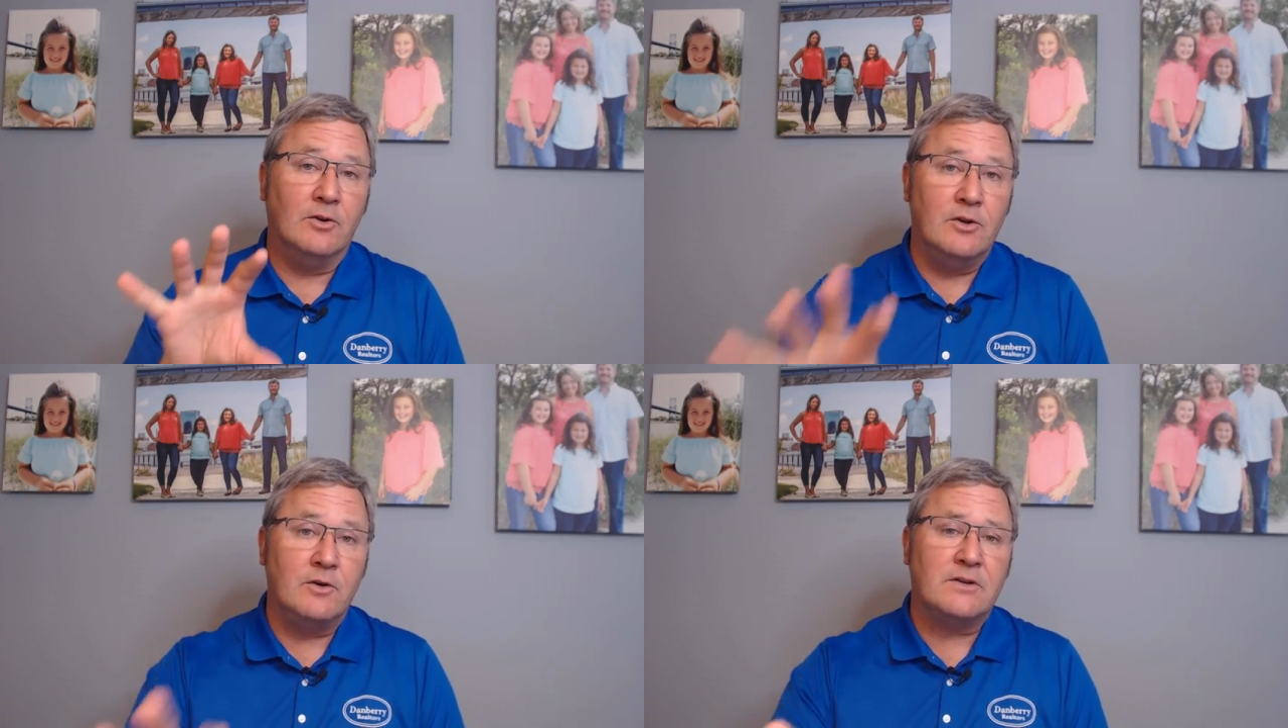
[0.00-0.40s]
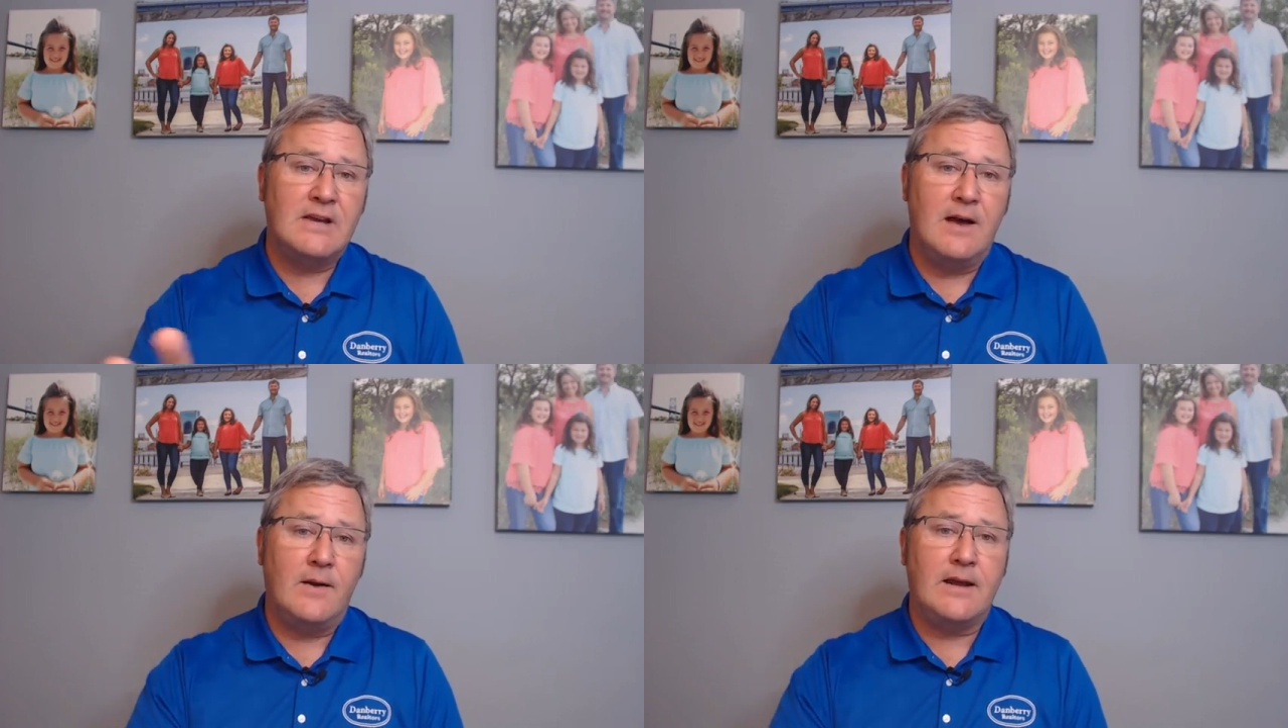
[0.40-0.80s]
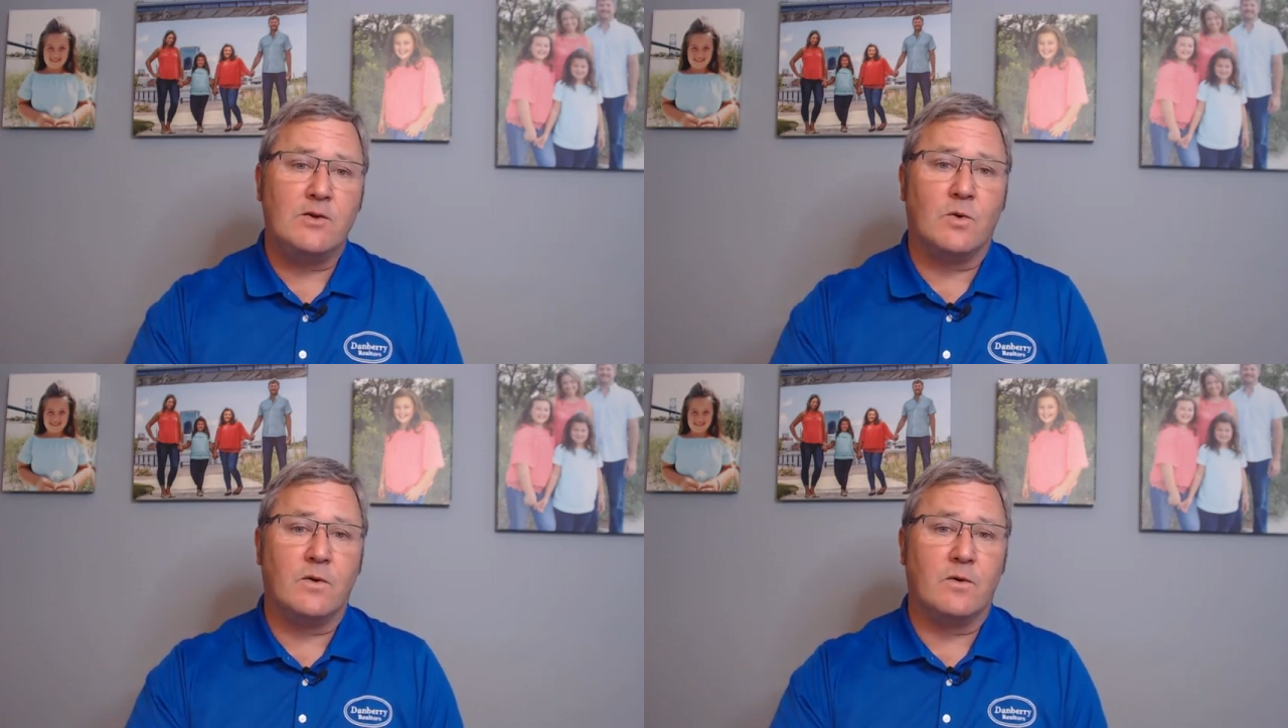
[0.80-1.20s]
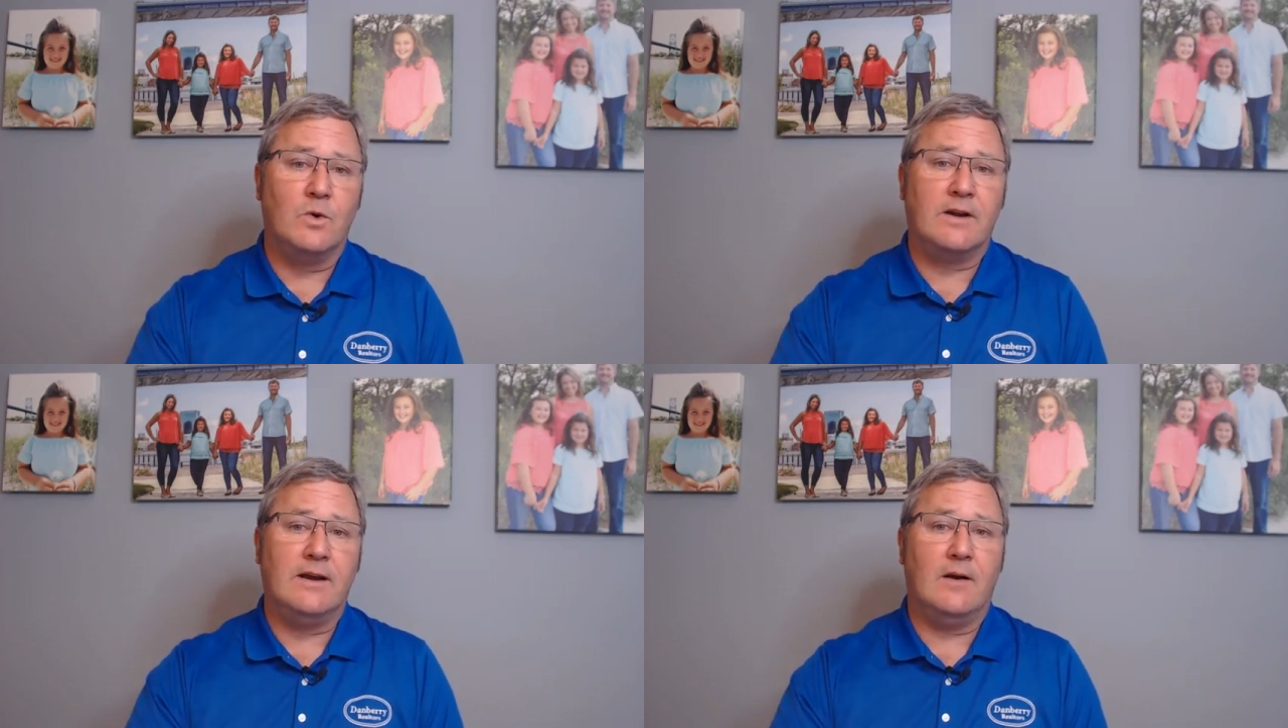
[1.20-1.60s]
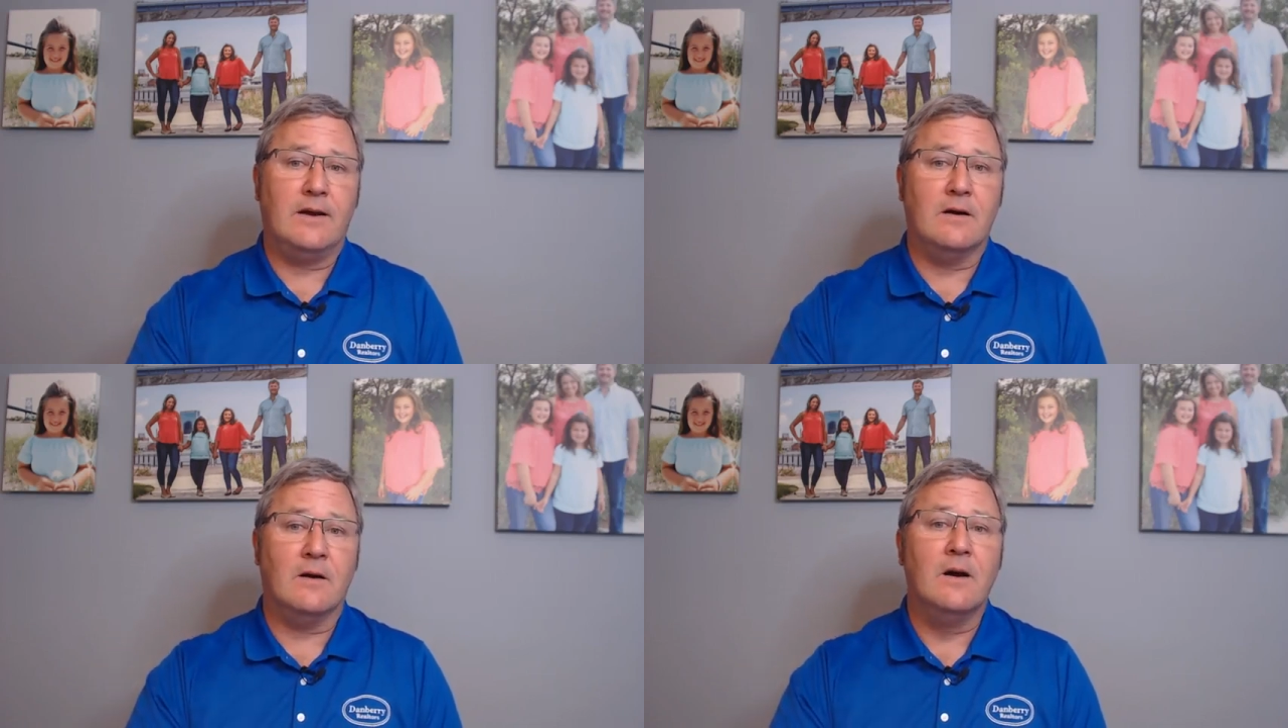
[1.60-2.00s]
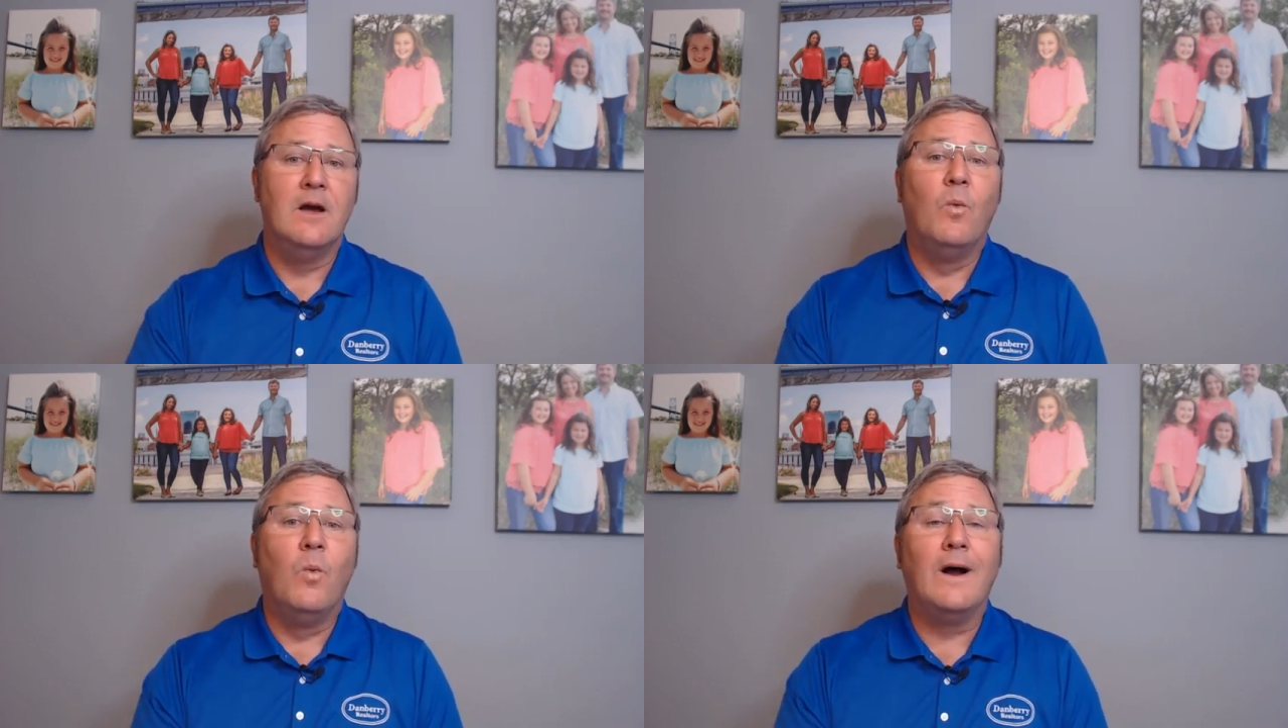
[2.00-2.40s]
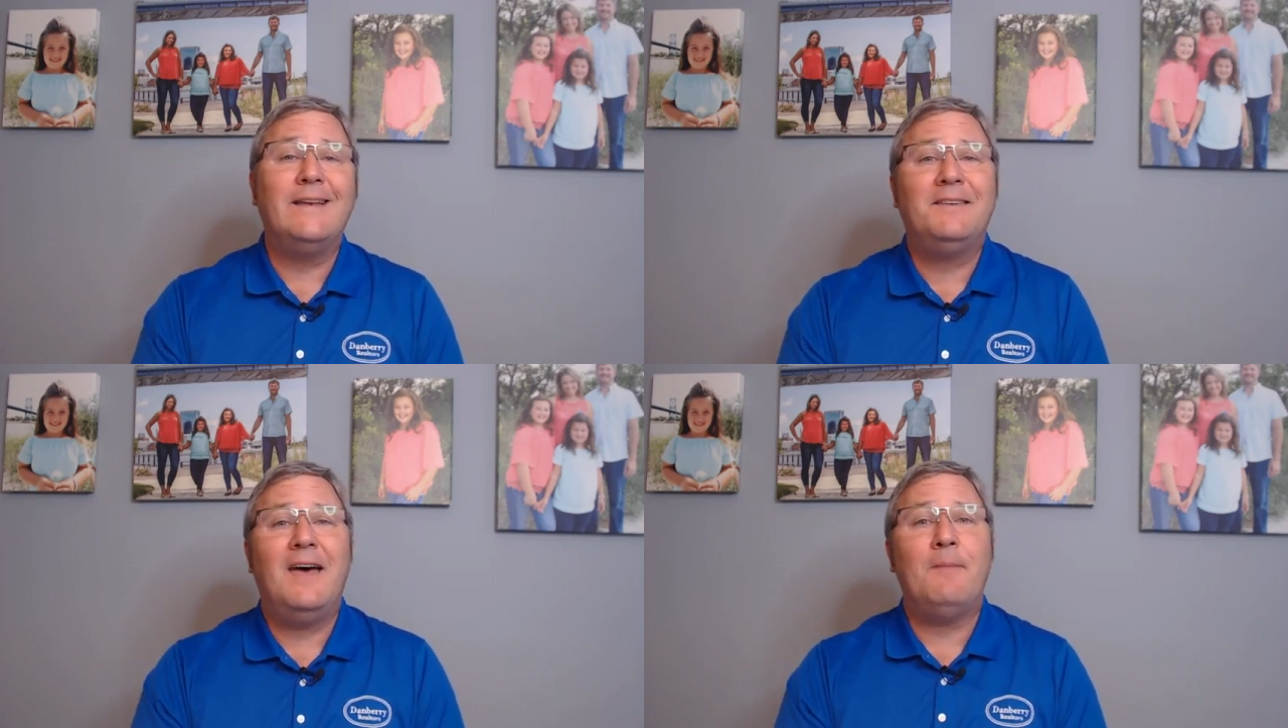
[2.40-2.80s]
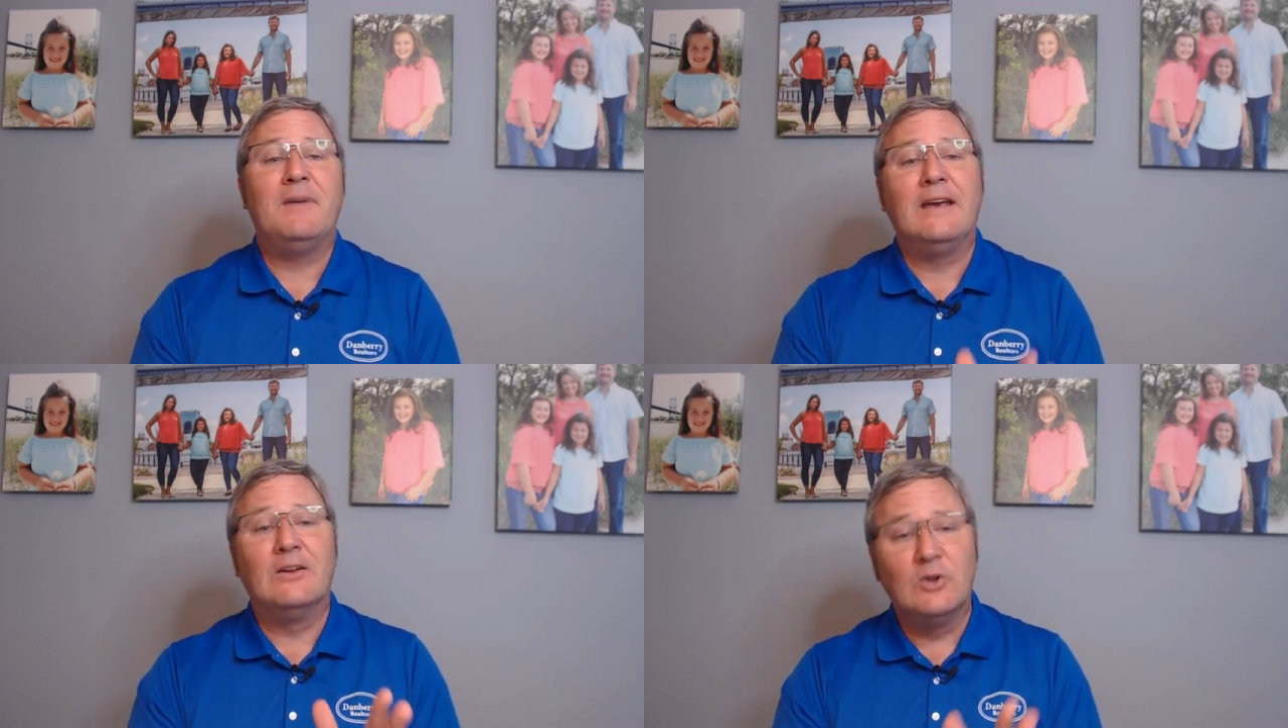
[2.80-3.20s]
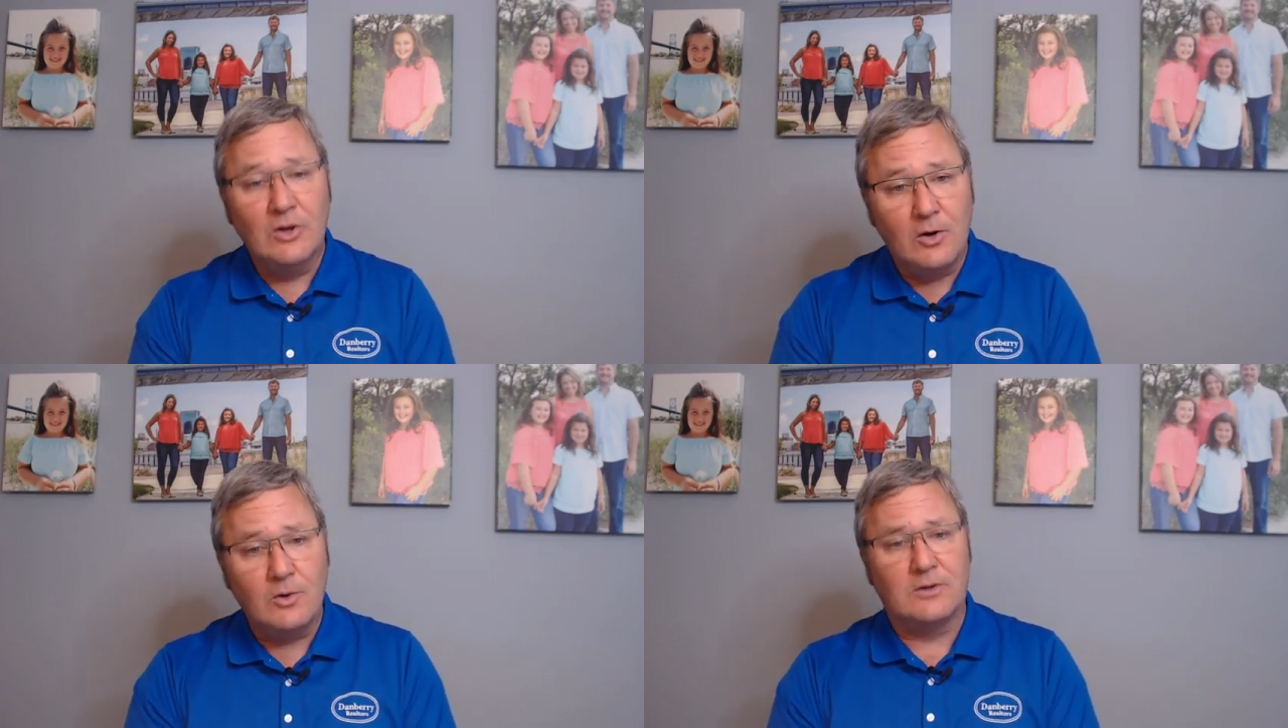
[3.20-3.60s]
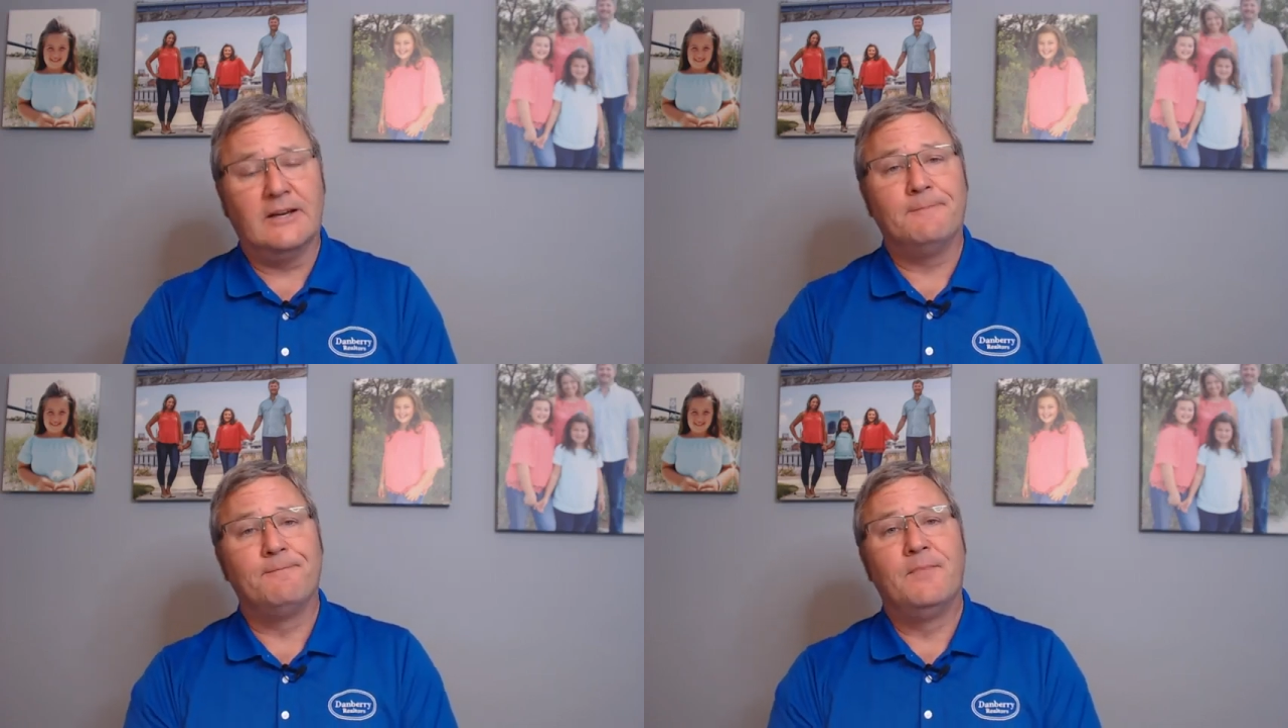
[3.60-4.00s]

Lucas County and Northern Wood County here. What is happening locally?